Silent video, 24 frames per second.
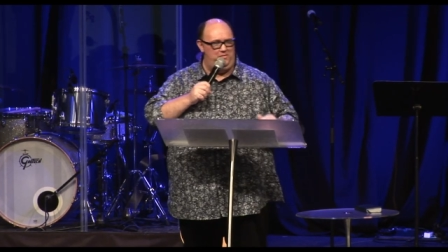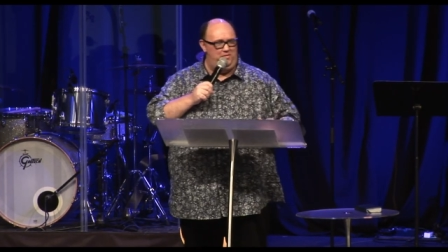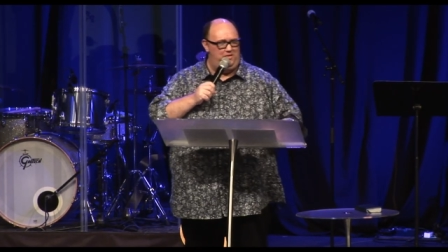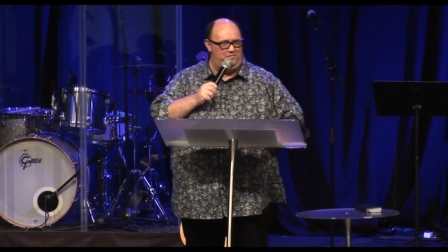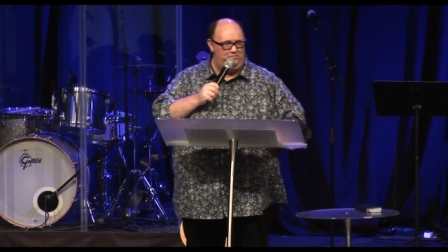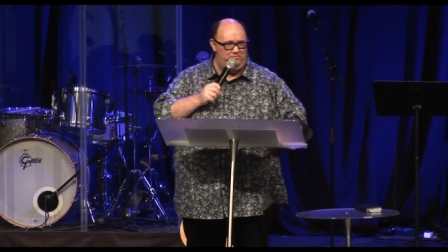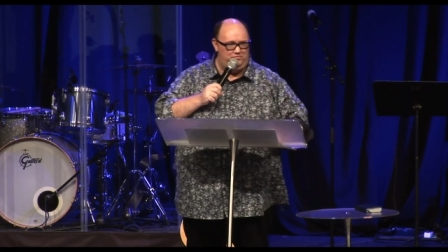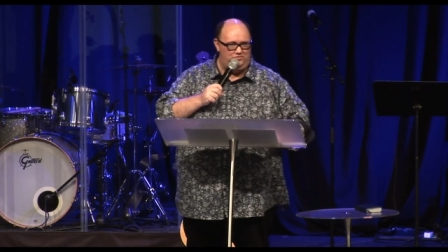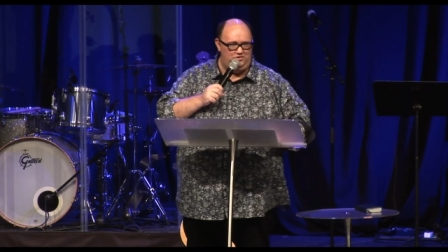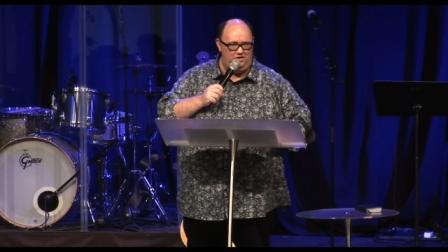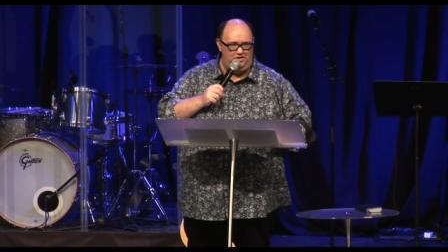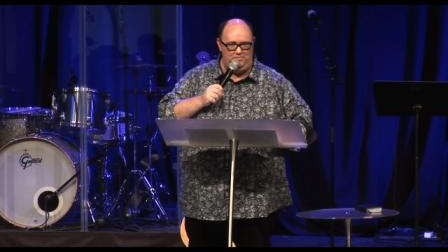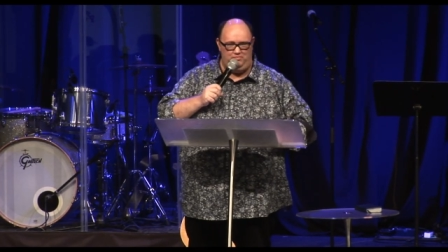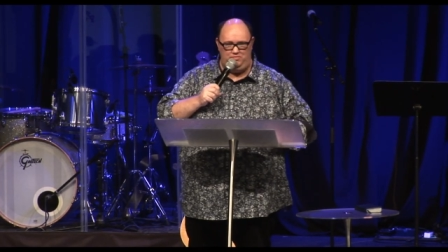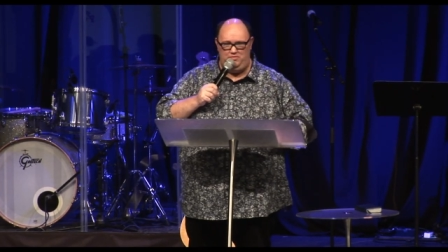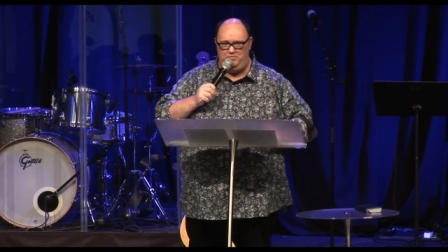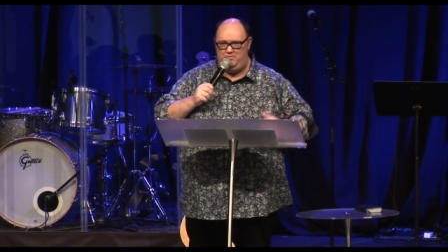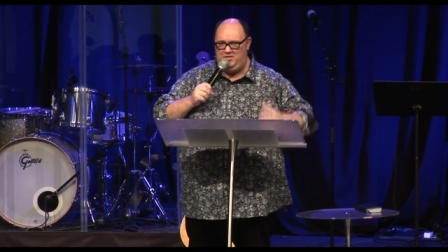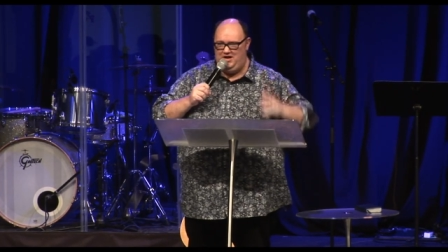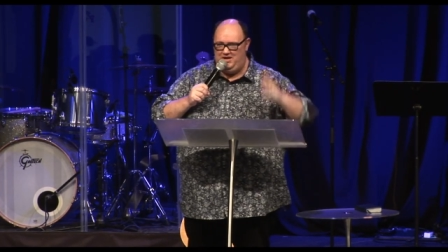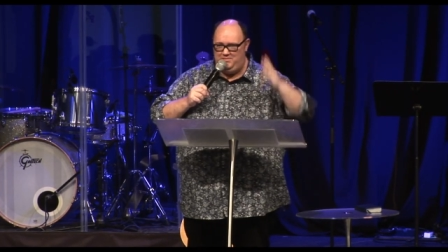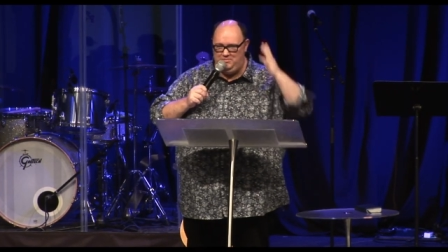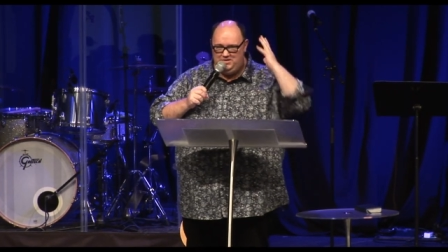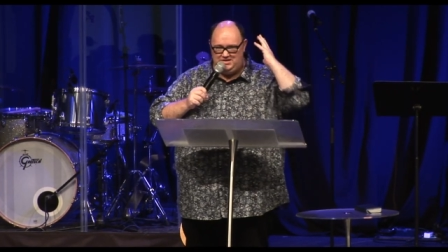I'm trying to
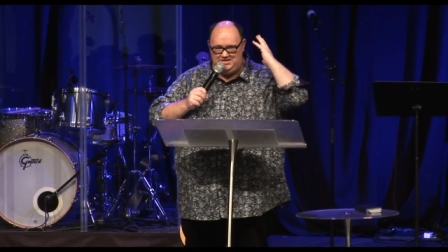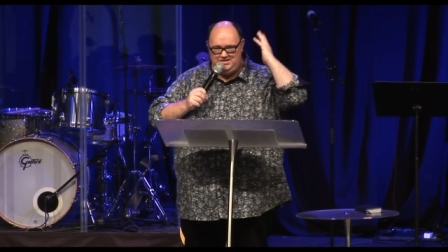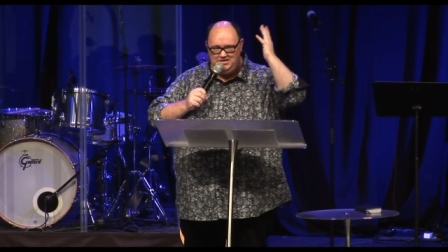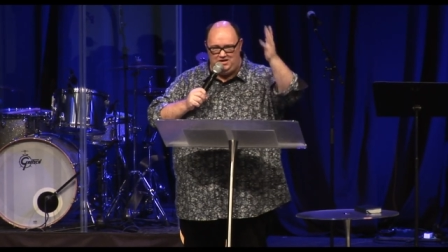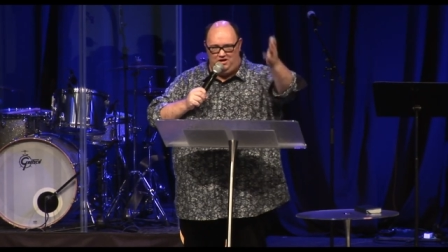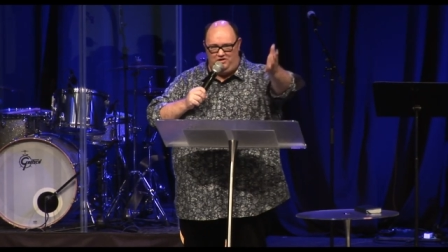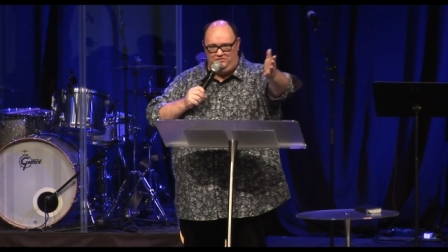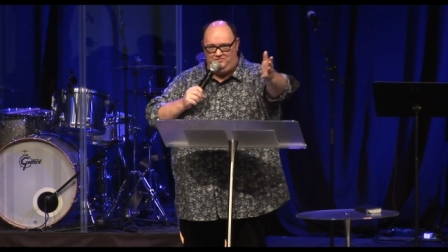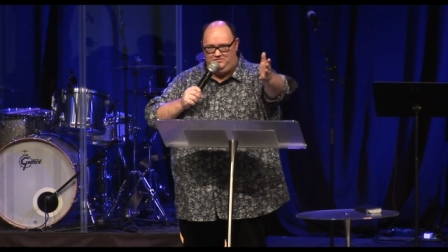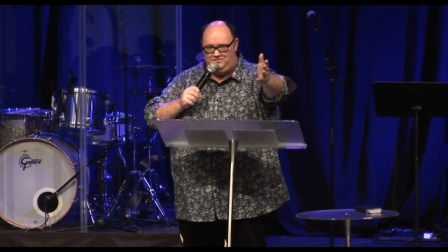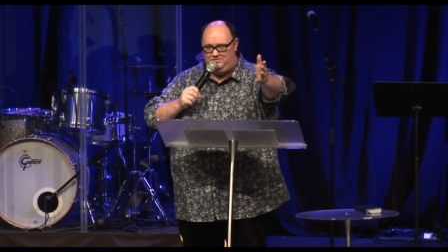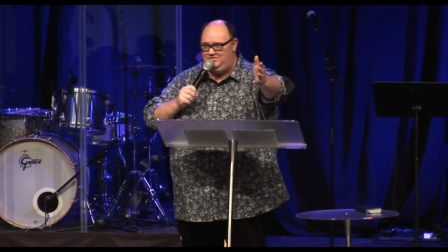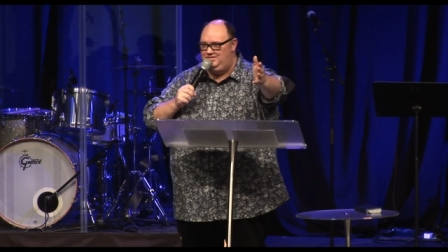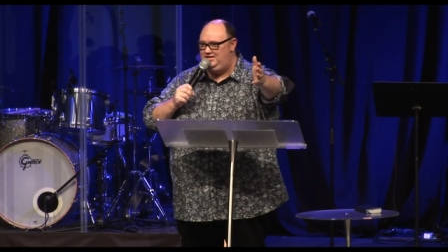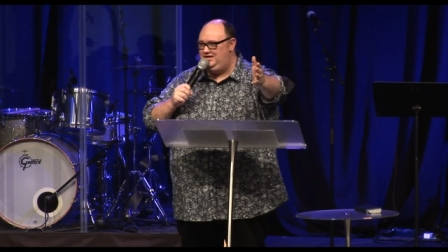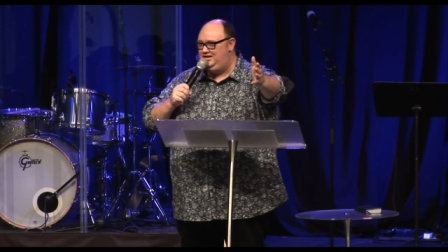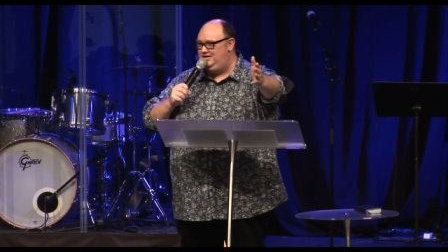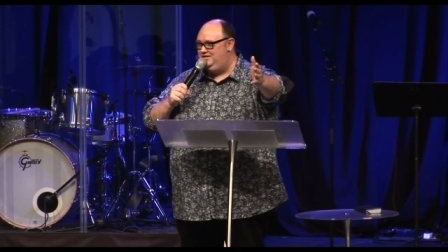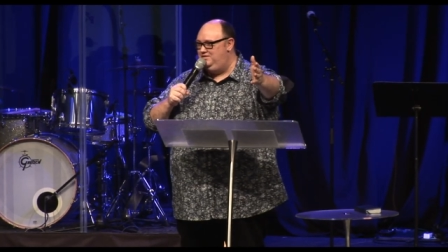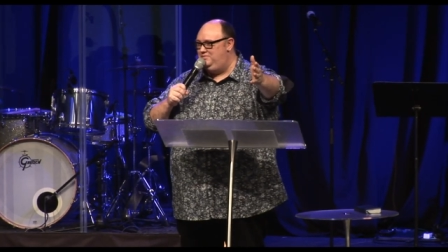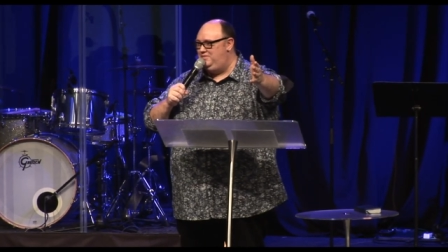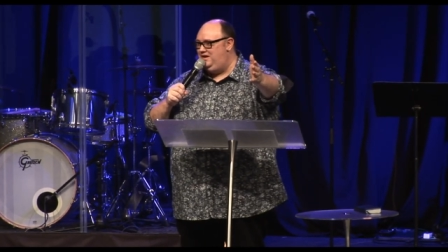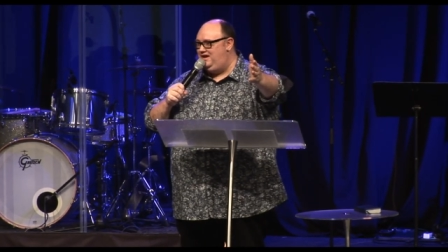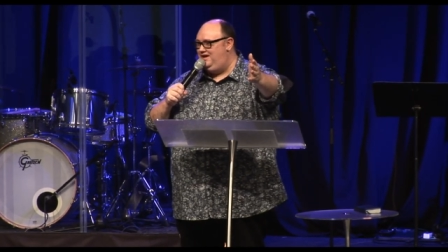prepare myself,
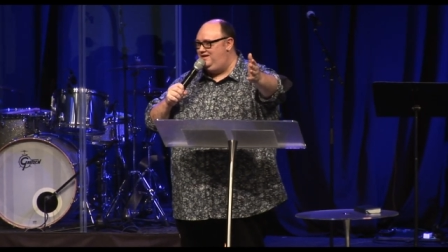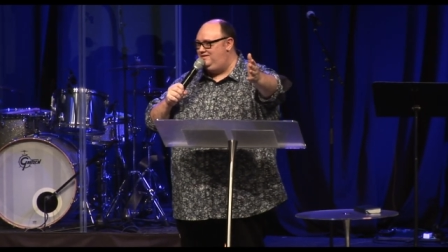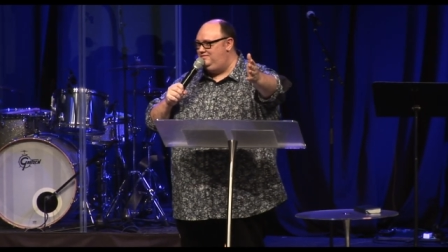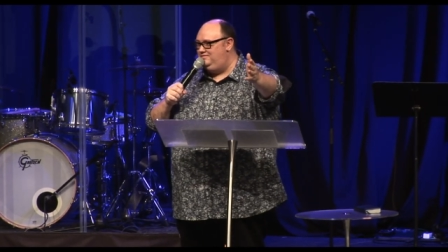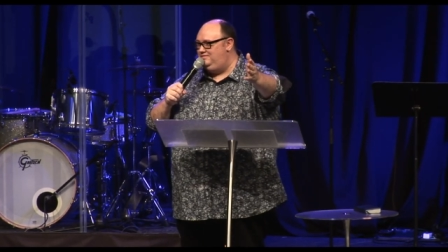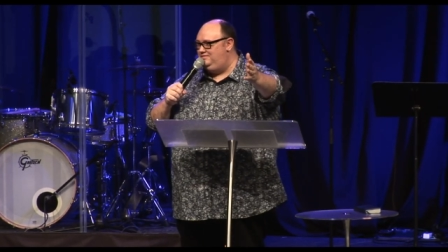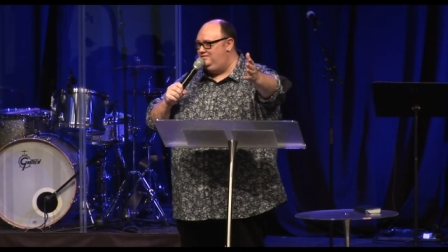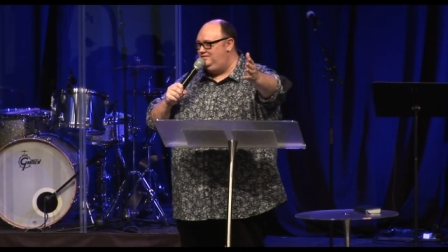thinking about